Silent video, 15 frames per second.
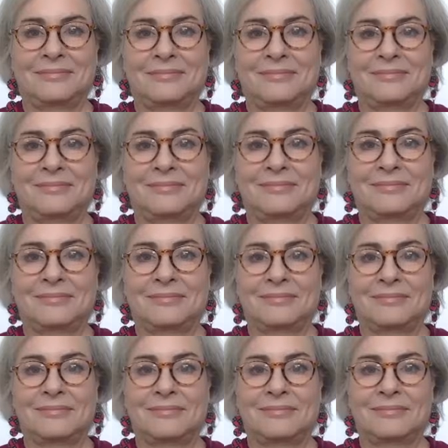
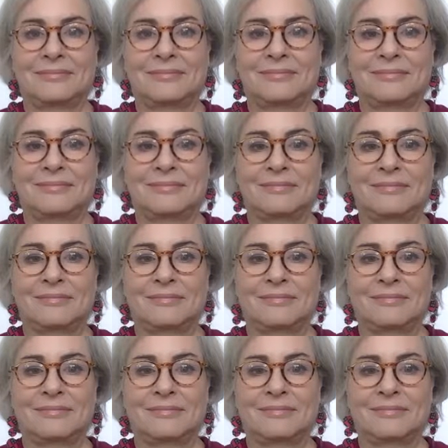
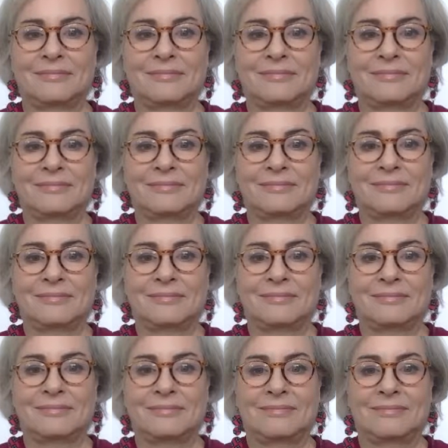
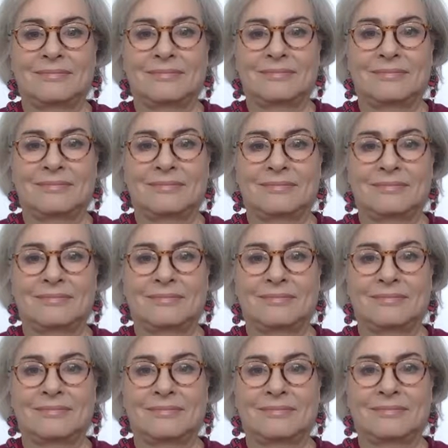
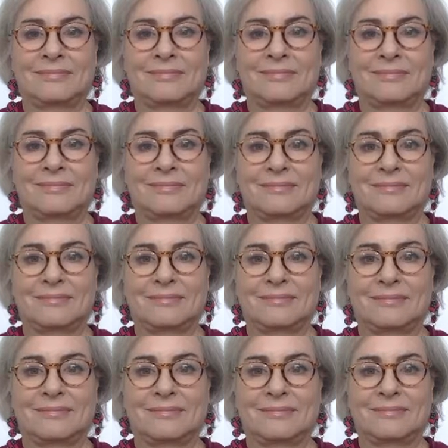
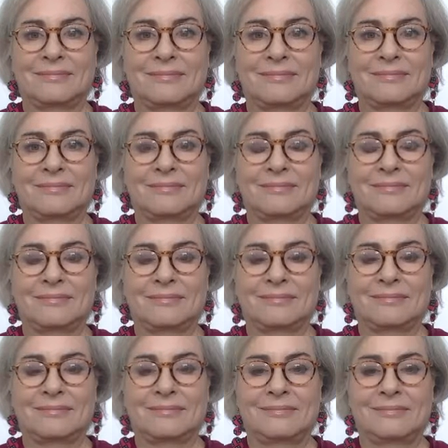
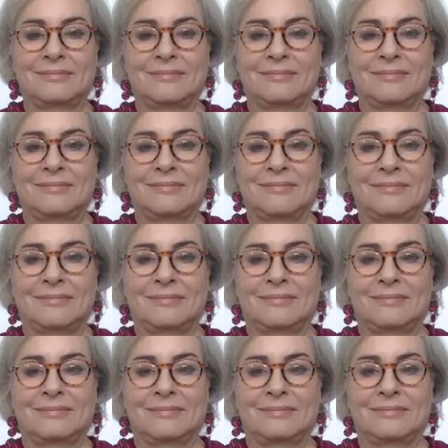
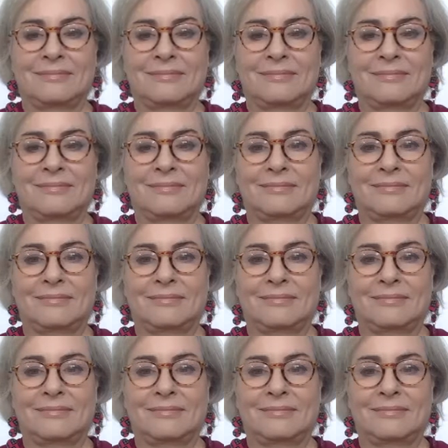(silent)